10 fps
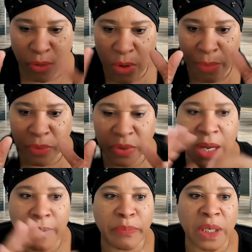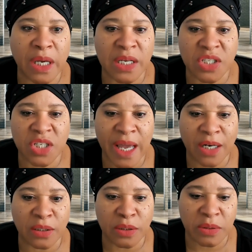crumbled up because she
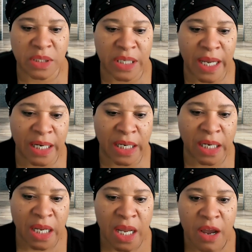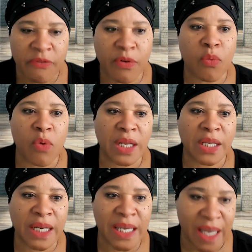had hallucinated, for one,
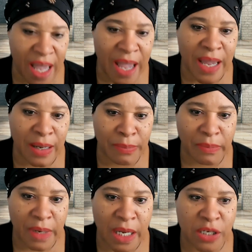that he came.